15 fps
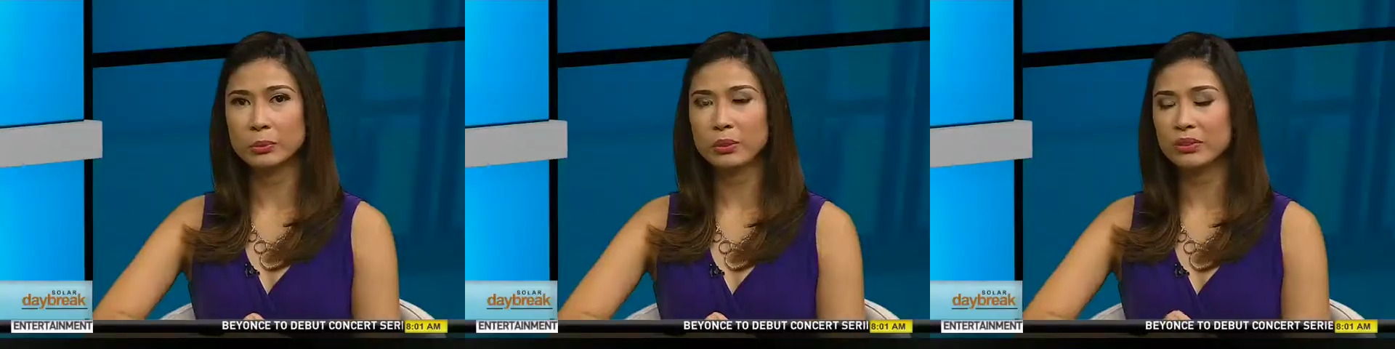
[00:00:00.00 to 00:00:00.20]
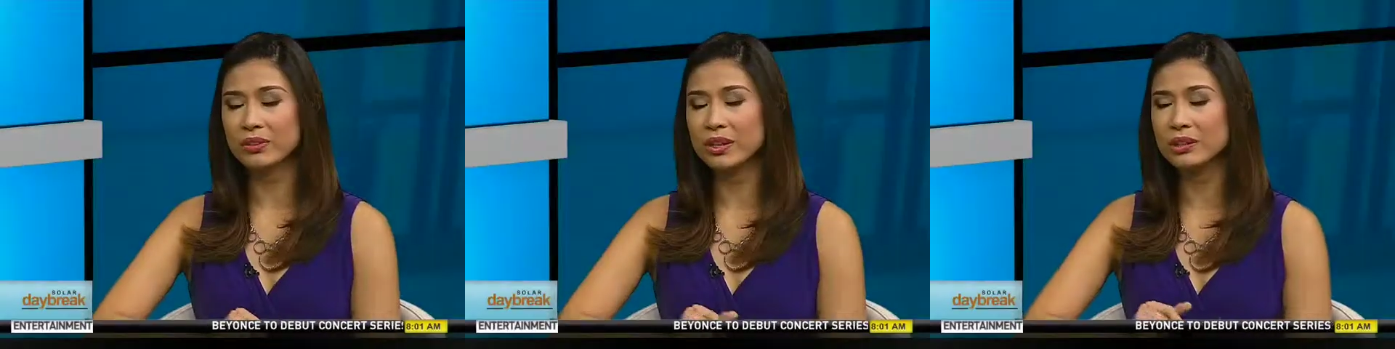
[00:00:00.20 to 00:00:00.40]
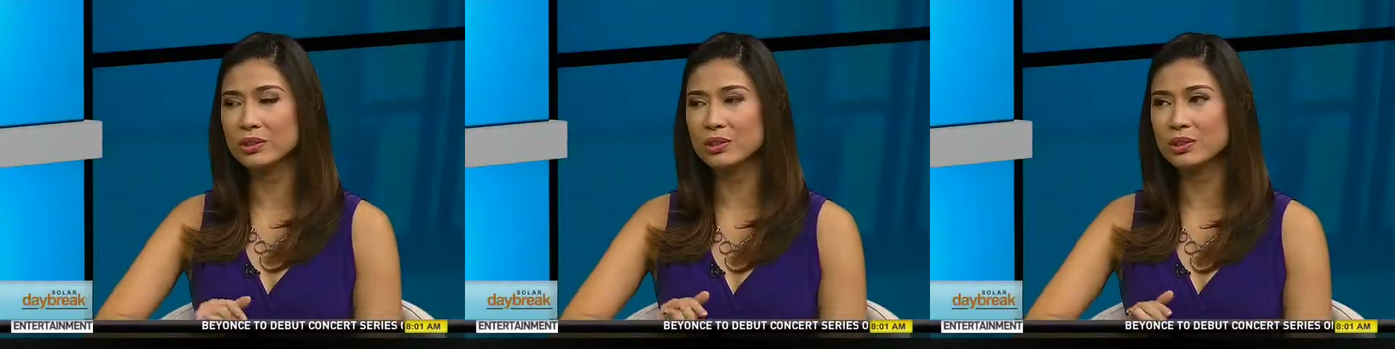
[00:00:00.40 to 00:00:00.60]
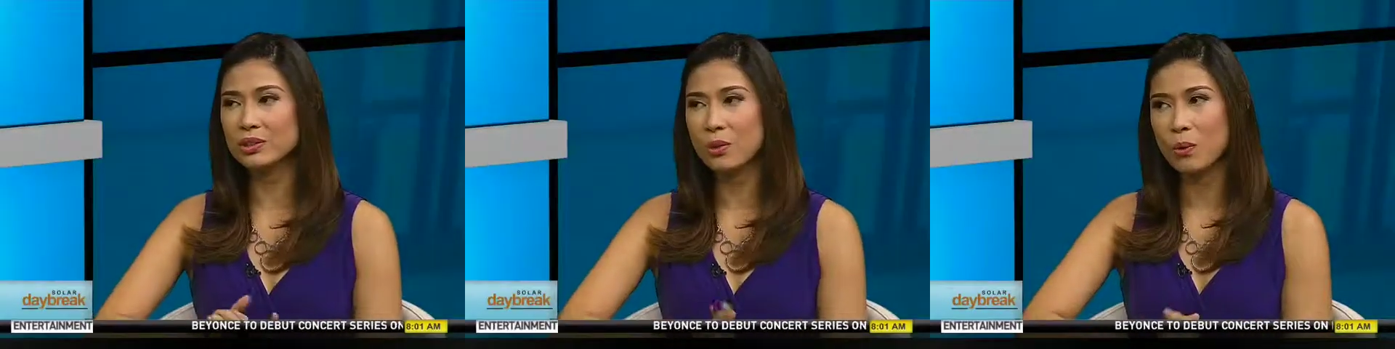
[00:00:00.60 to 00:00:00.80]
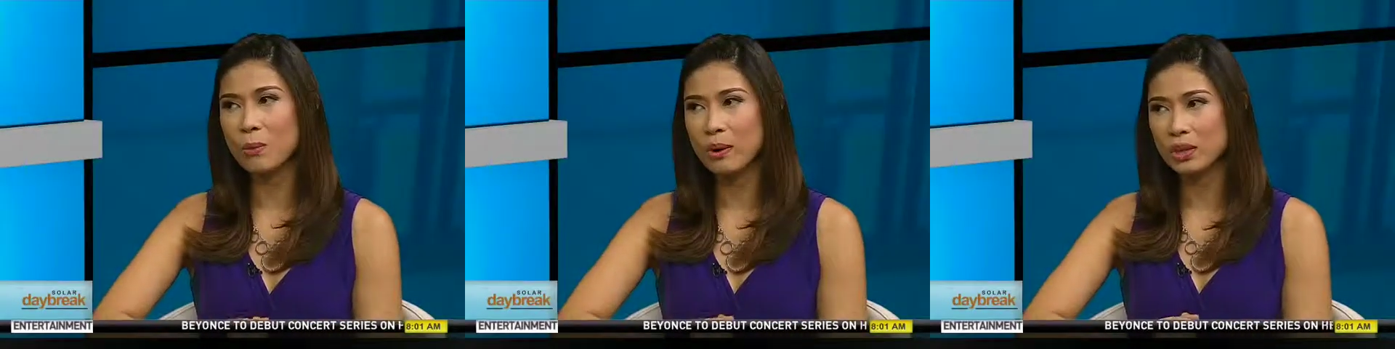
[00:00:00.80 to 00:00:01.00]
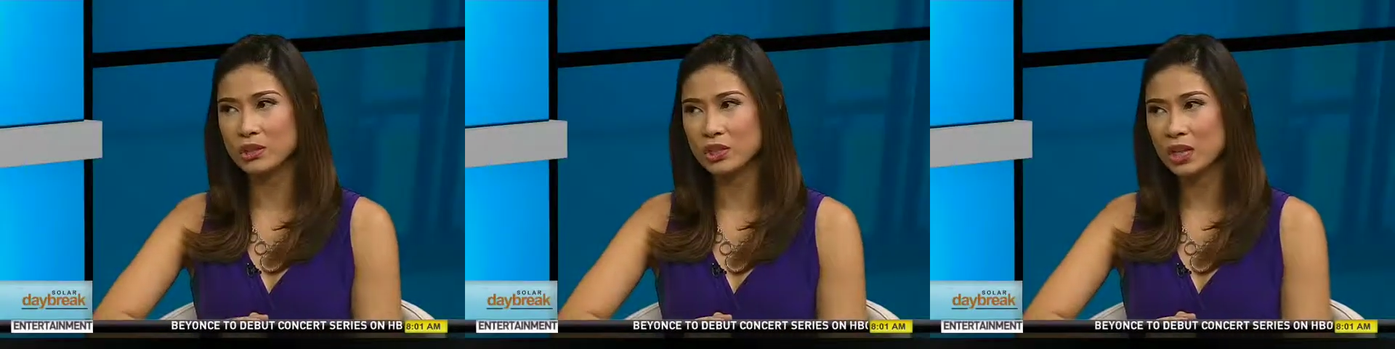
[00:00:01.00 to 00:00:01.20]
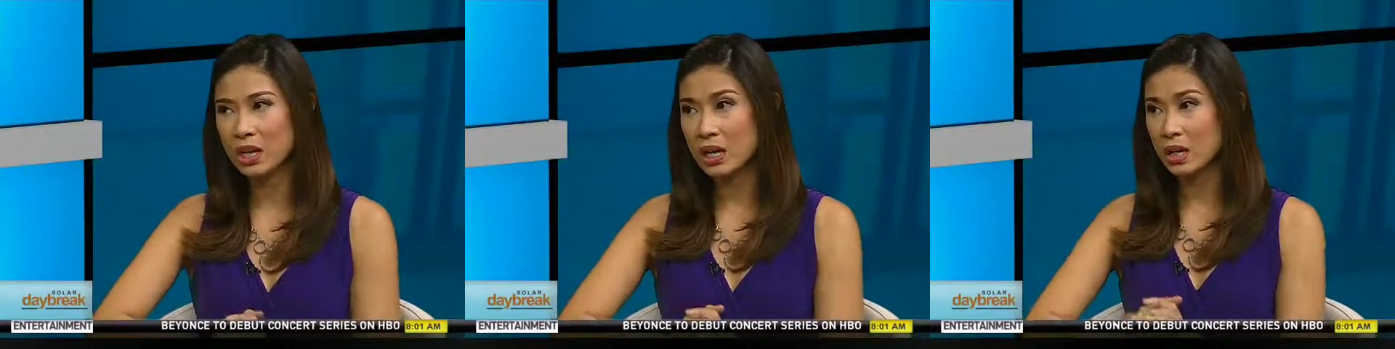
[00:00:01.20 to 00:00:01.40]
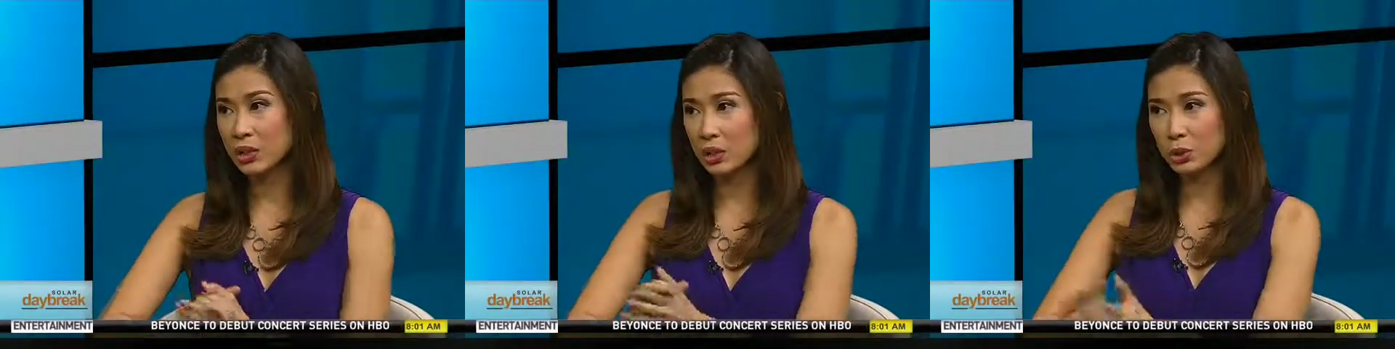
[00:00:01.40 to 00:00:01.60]
Well, thank you so much.
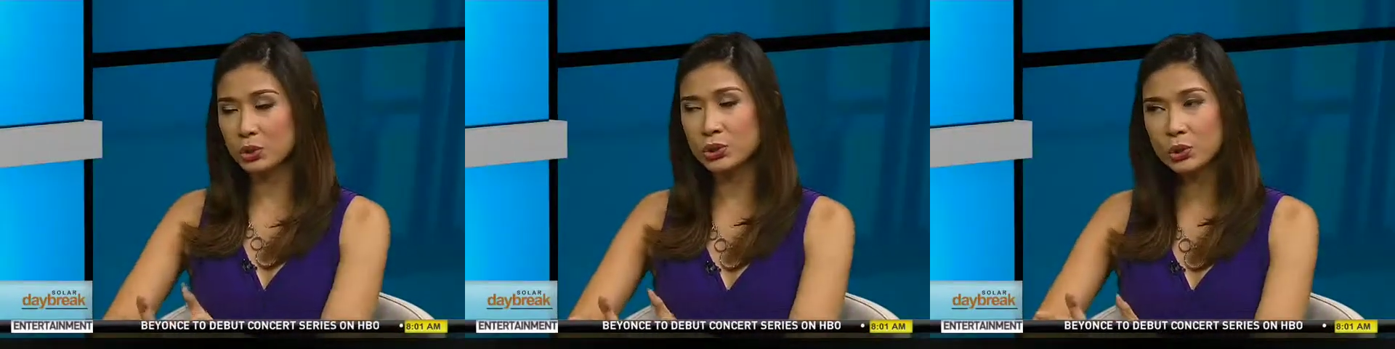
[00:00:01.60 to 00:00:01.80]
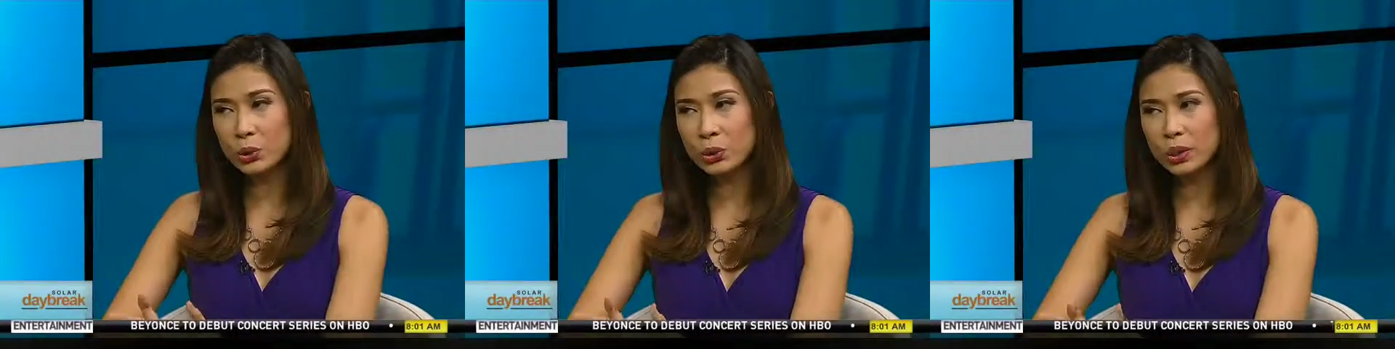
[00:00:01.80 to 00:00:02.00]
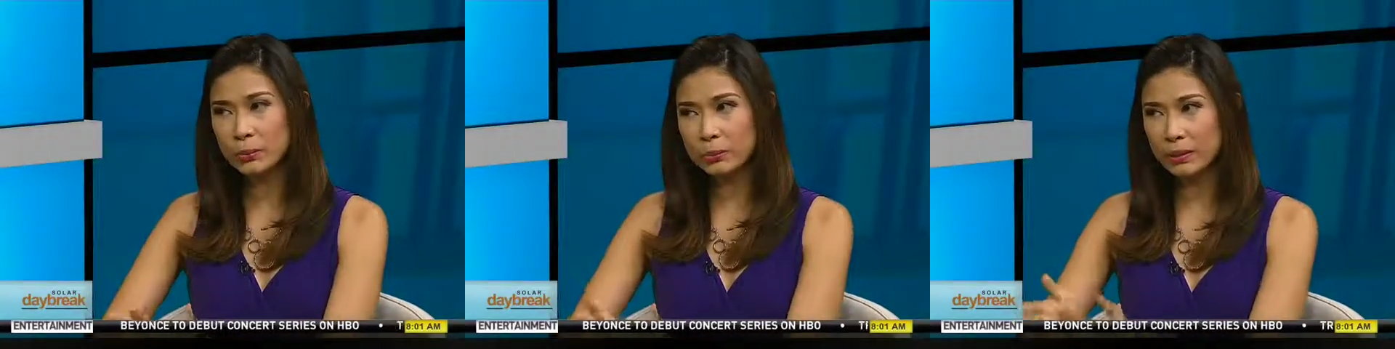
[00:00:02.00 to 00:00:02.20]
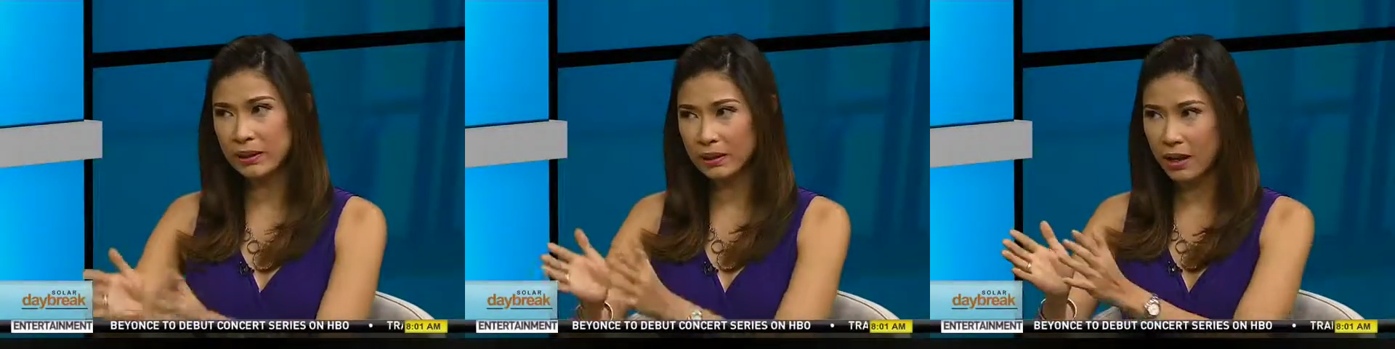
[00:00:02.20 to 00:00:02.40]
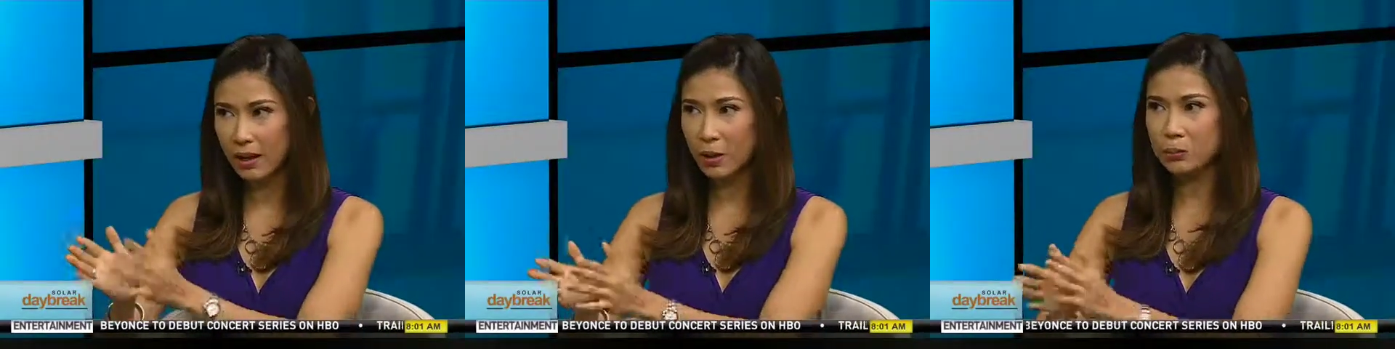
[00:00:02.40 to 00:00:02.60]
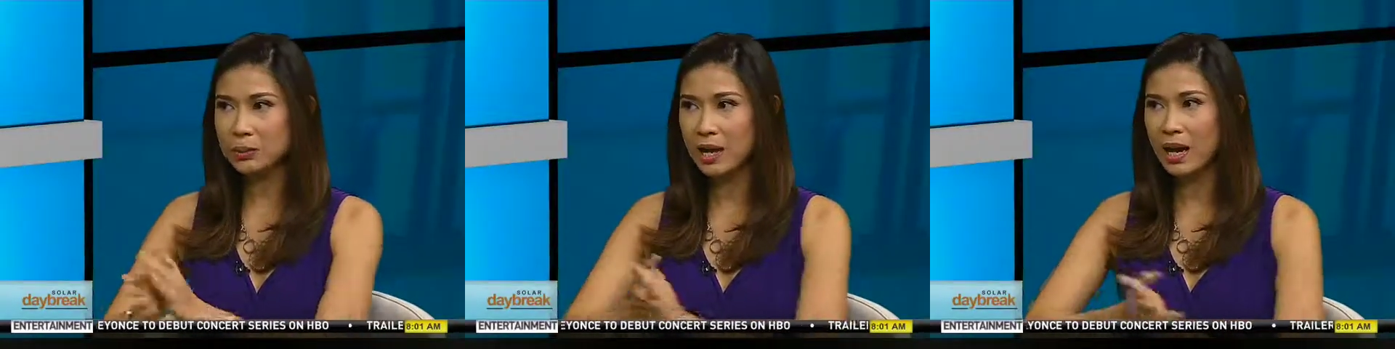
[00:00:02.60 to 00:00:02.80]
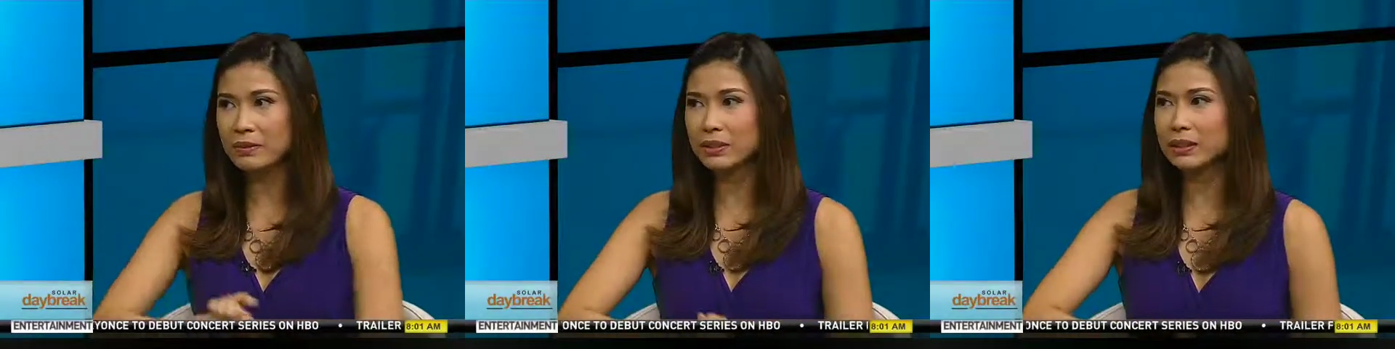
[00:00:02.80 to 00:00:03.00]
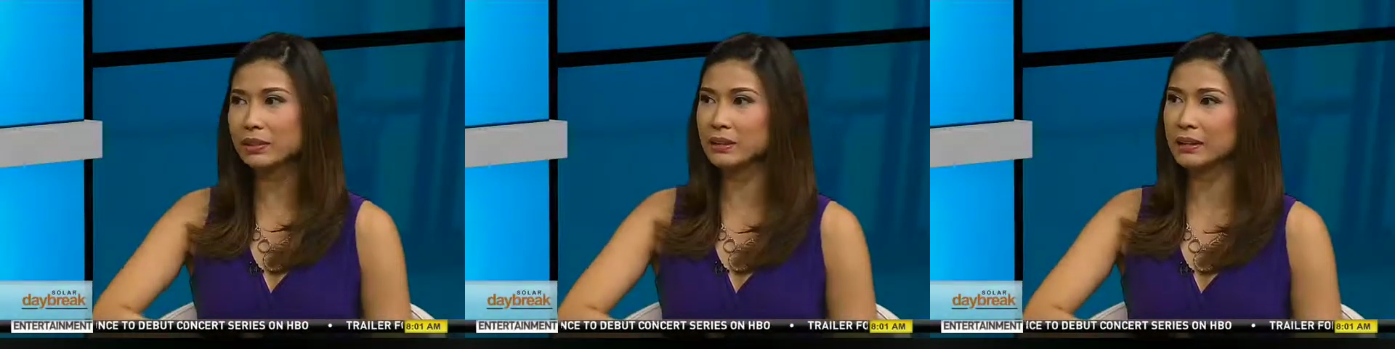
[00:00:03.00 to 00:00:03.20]
Too short, but I hope to have
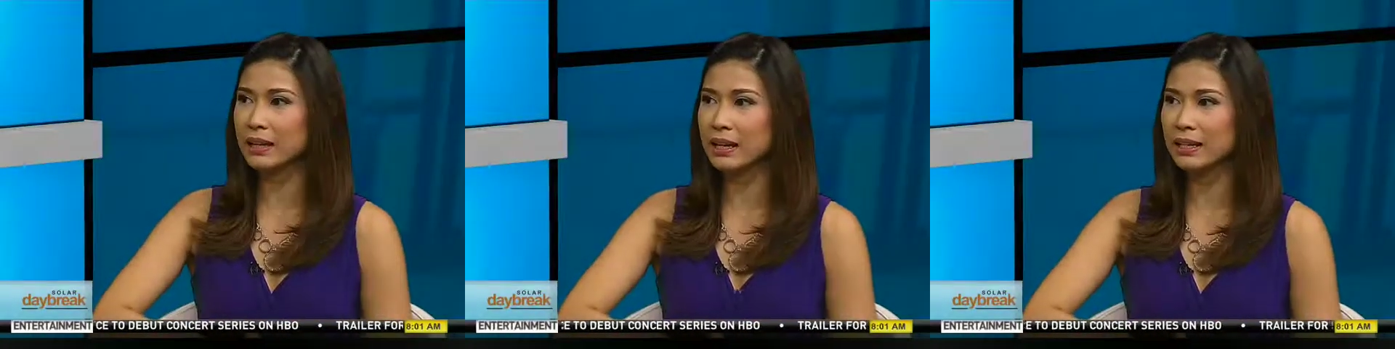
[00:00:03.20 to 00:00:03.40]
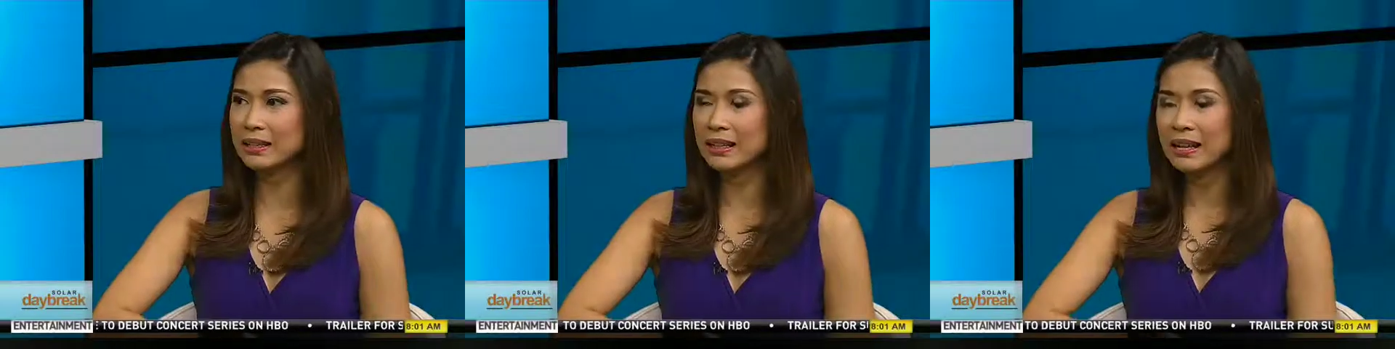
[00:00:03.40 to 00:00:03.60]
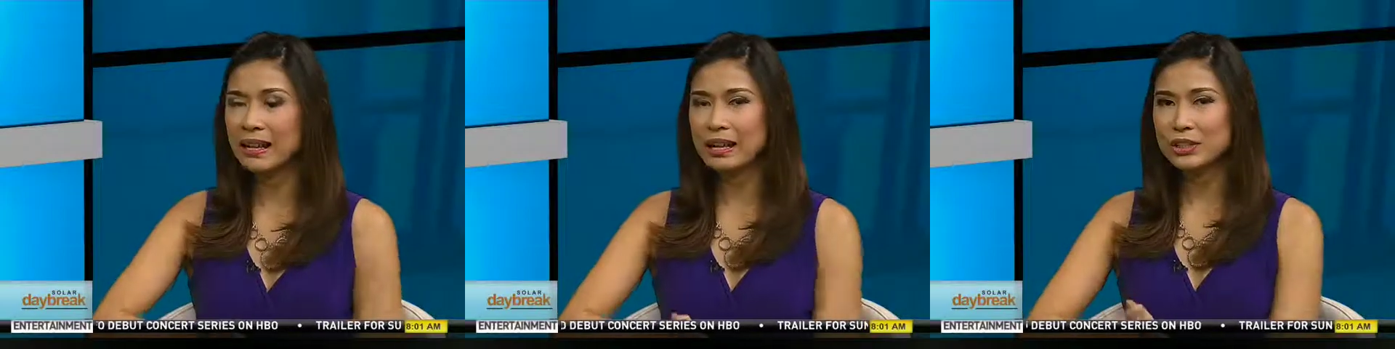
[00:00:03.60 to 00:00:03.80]
you here again.